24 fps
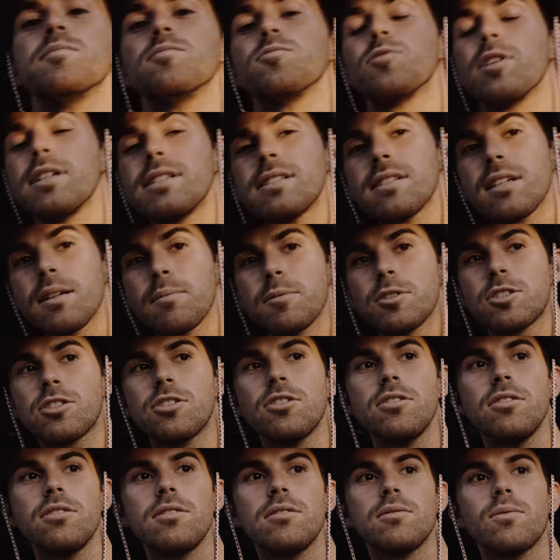Reason number
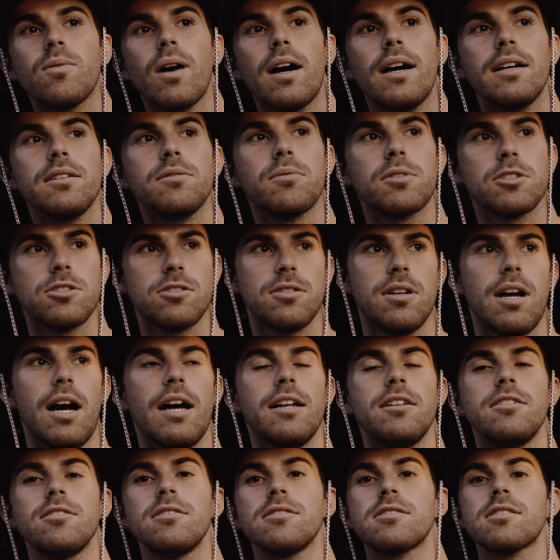two why you want to shoot at high
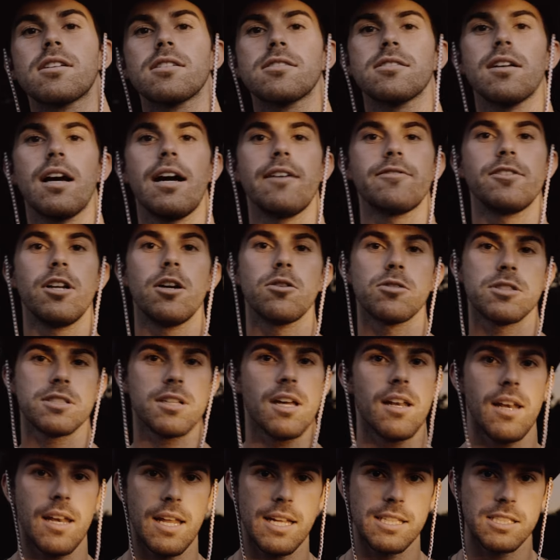noon is because you have no
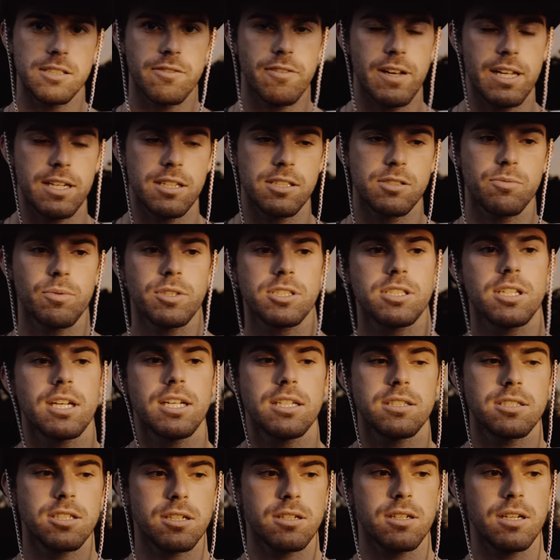sun lens flares, which
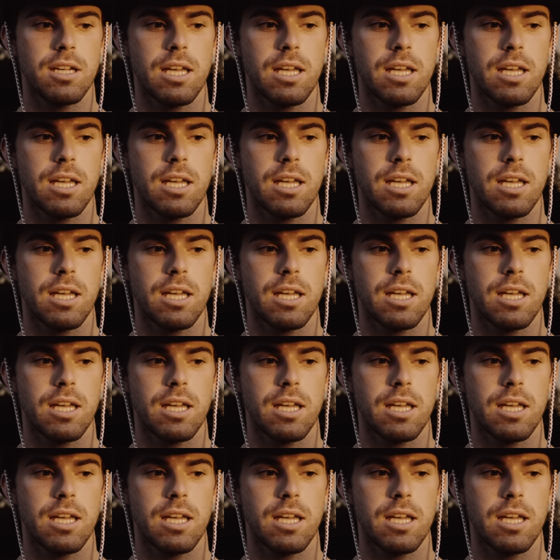keeps your